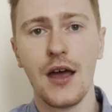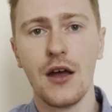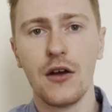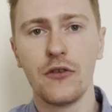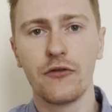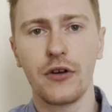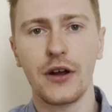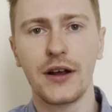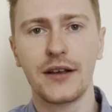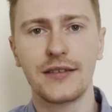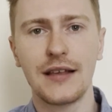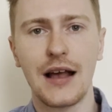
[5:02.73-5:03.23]

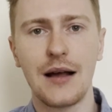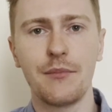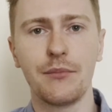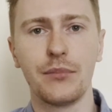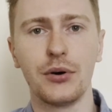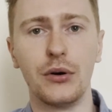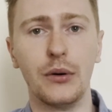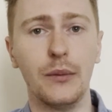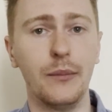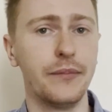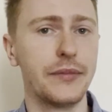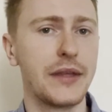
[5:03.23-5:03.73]
For
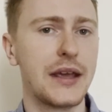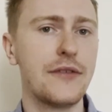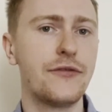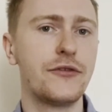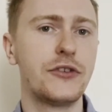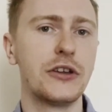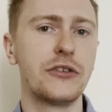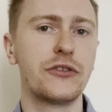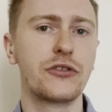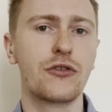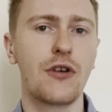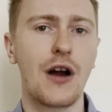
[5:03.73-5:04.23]
example, if
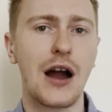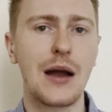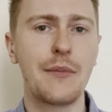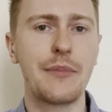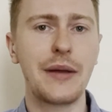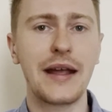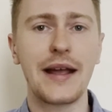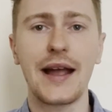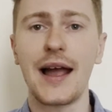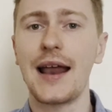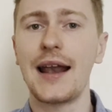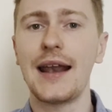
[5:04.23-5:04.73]

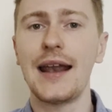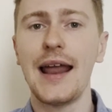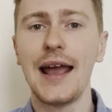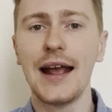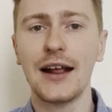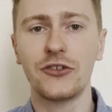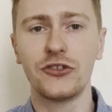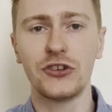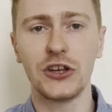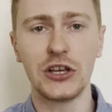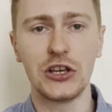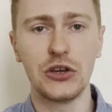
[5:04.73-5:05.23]
describing a
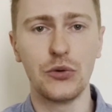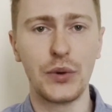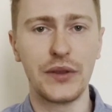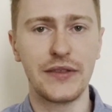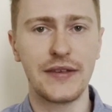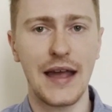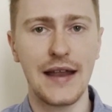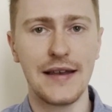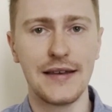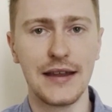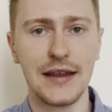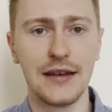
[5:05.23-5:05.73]
lecture you
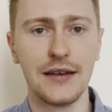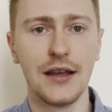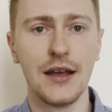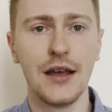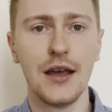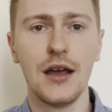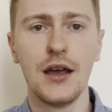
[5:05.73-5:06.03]
attended,